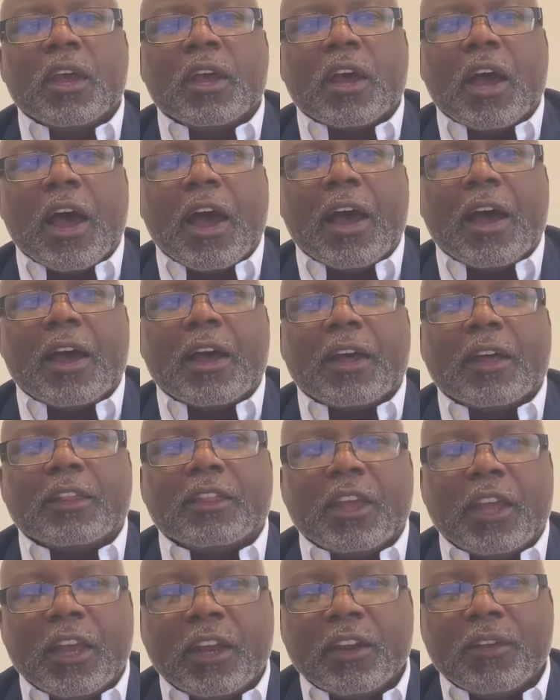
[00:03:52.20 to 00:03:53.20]

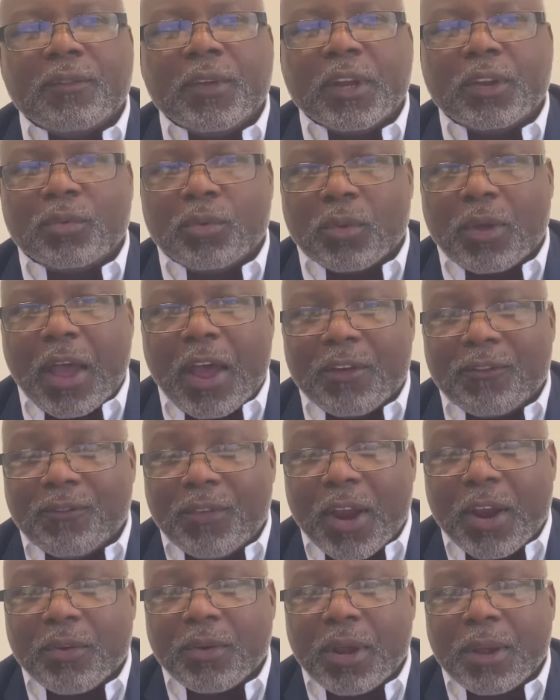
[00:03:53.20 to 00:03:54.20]
the individual got
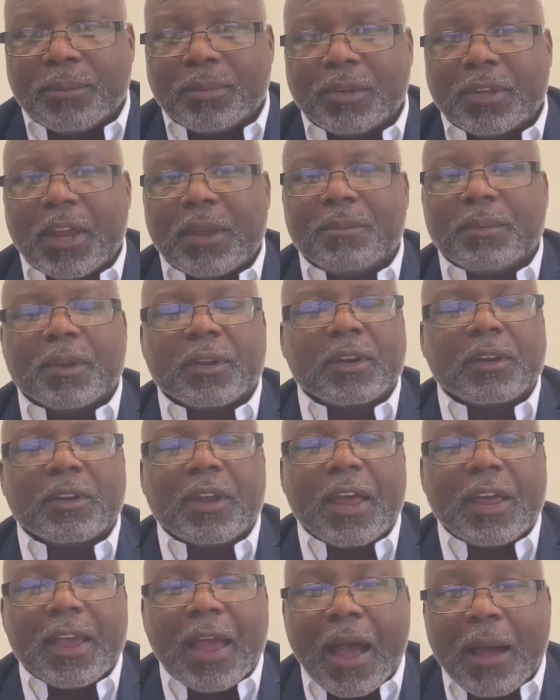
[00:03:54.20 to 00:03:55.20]
very upset because they're
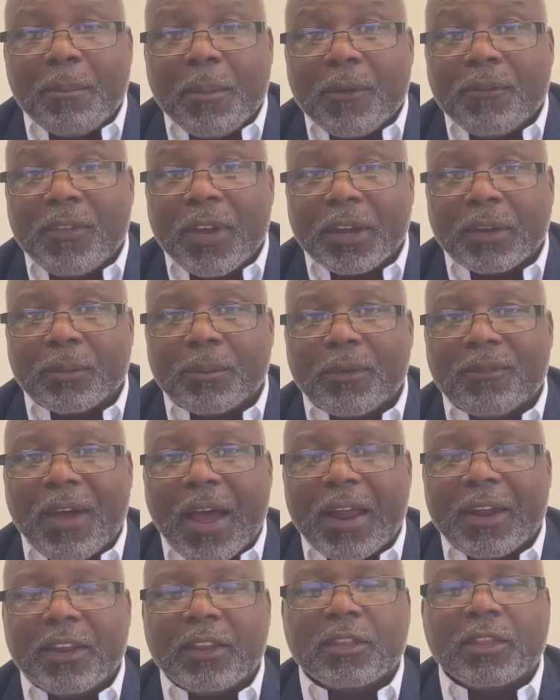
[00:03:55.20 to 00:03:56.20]
like, I'm a victim of
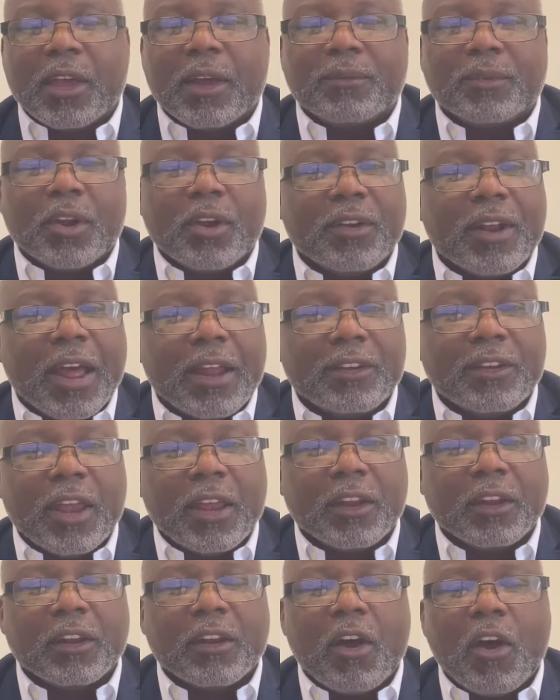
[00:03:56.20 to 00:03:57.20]
ID theft. They're not
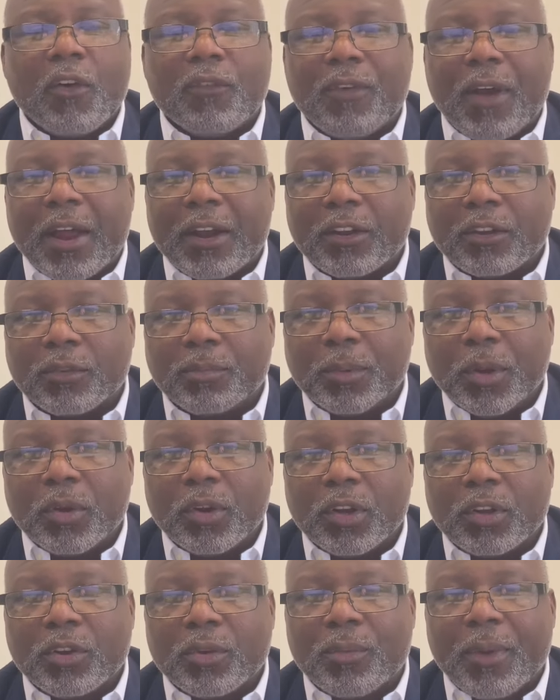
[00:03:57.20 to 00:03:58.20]
taking it off. I
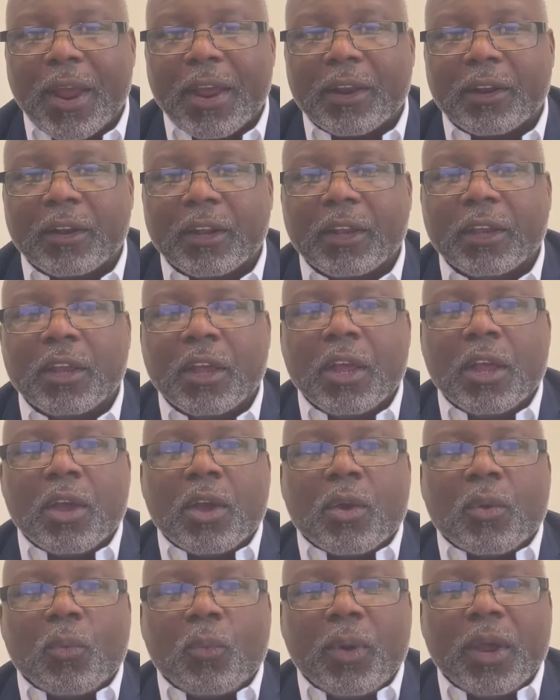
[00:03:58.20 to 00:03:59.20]
disputed directly
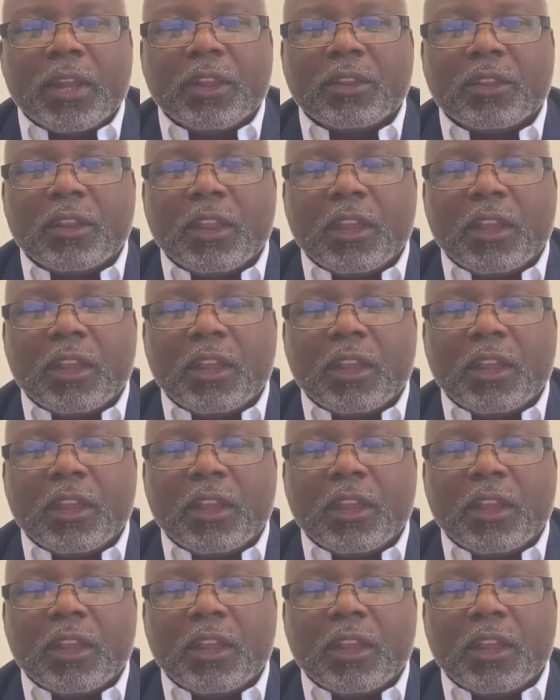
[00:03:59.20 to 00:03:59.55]
with